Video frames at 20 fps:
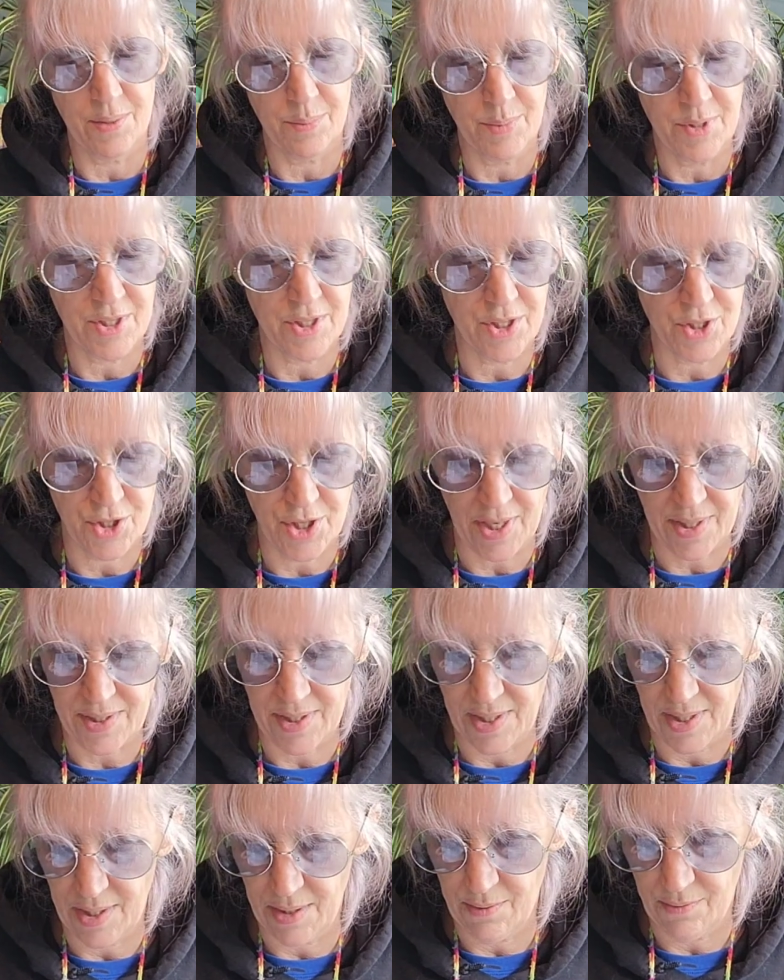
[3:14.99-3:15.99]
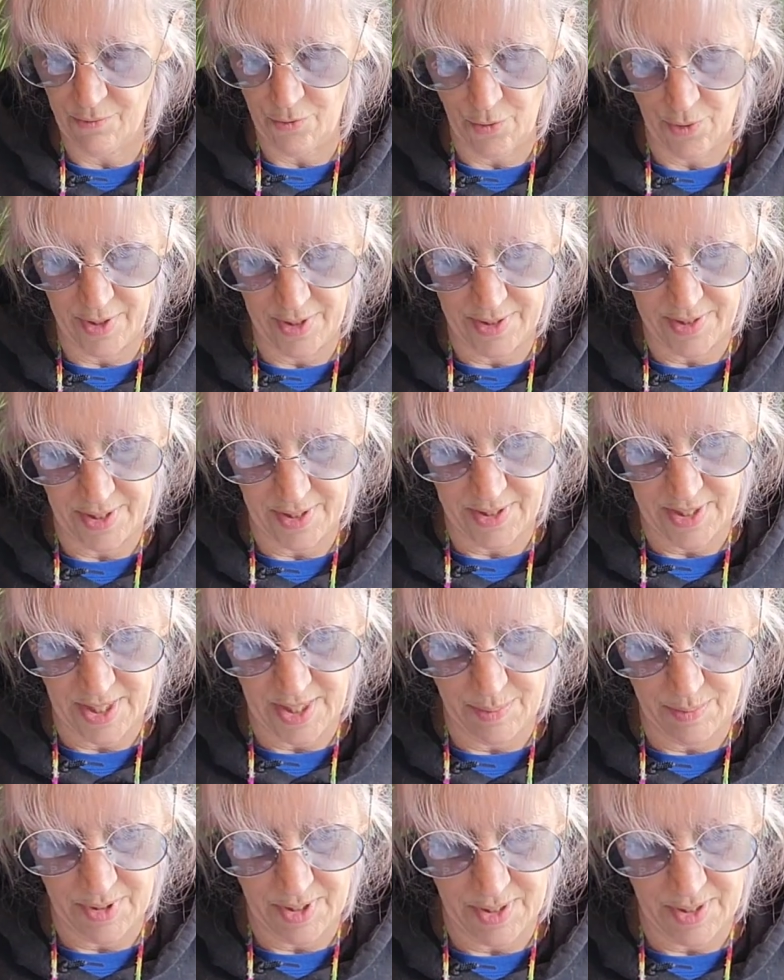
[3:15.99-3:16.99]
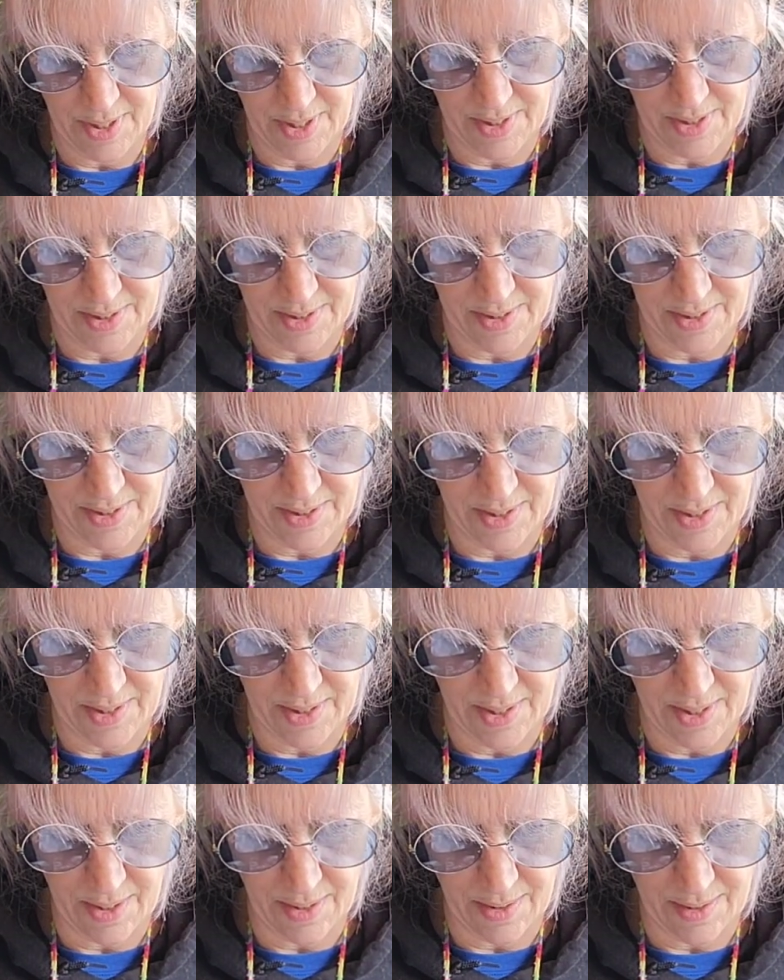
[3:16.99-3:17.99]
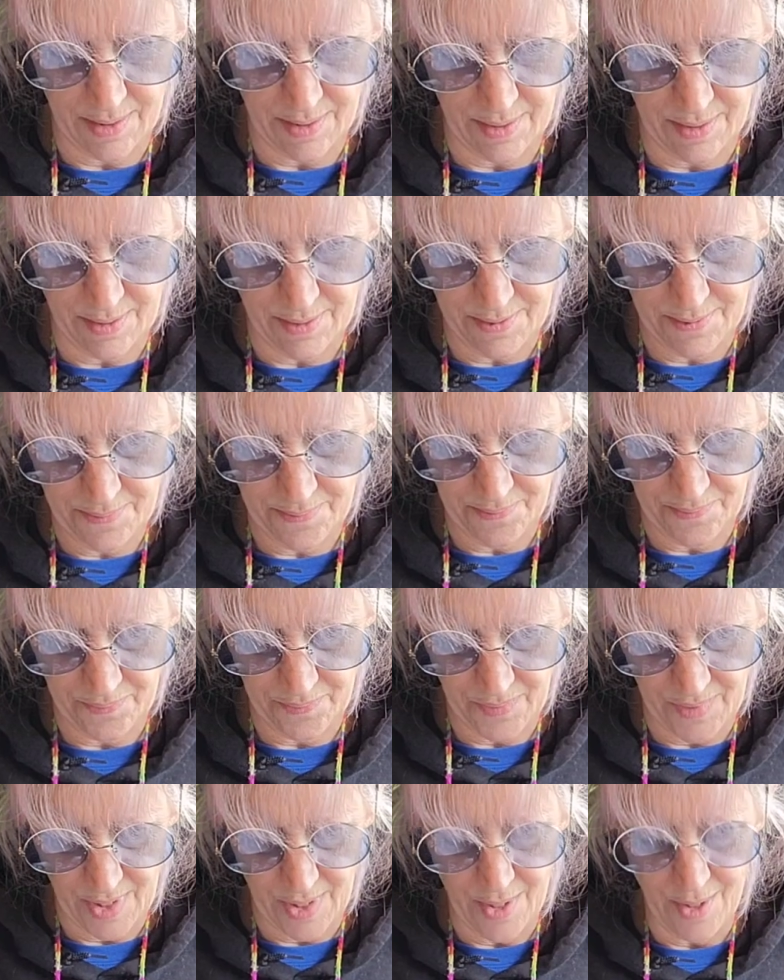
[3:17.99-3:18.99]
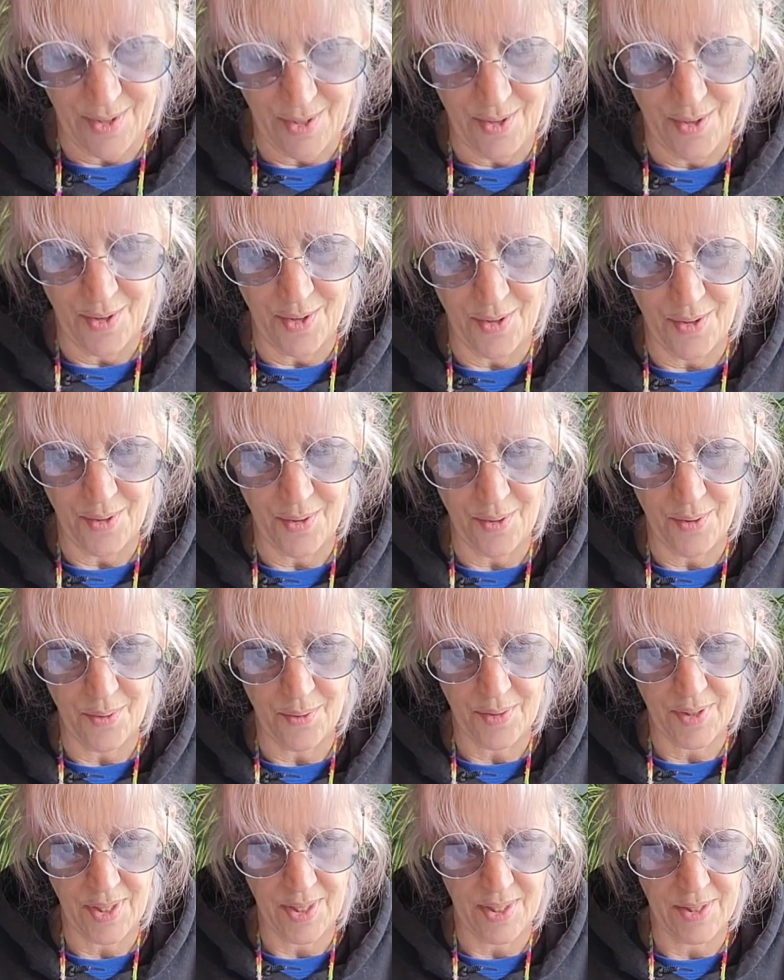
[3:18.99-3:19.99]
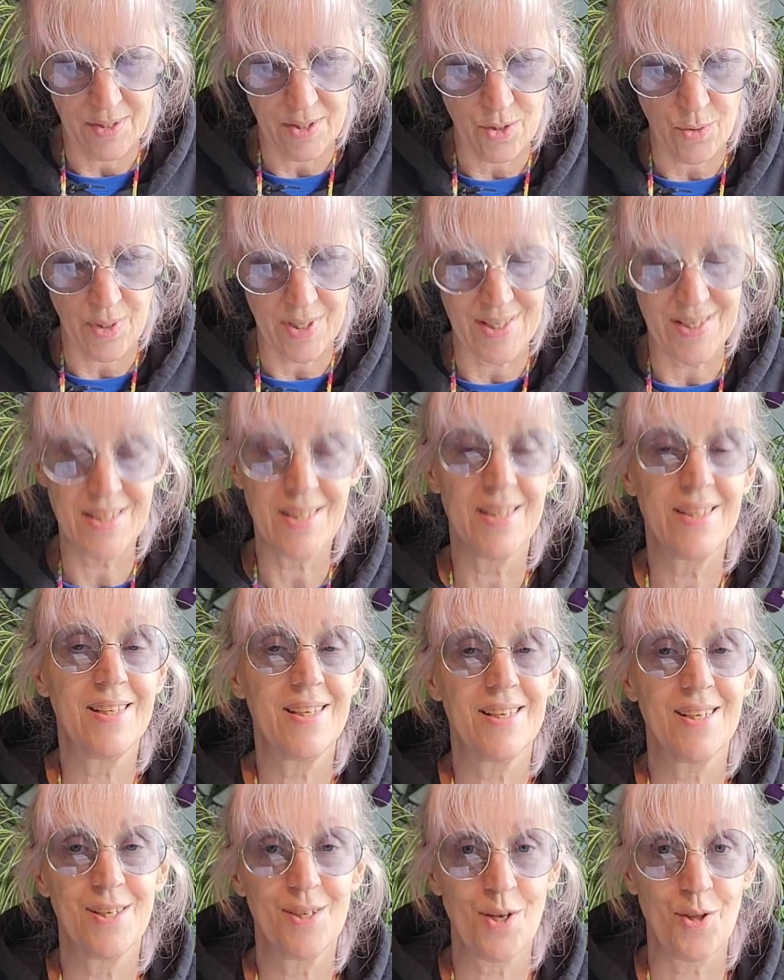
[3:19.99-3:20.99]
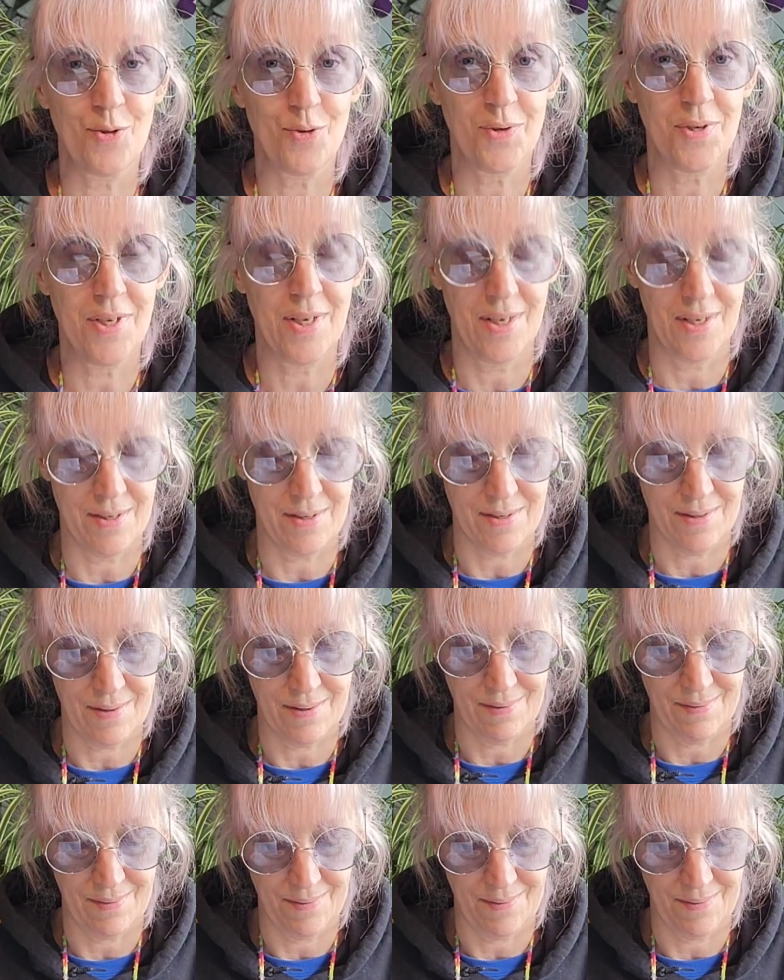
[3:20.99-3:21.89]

Let me just check the invoice. They taped it nicely together. Okay, so I did get another kit.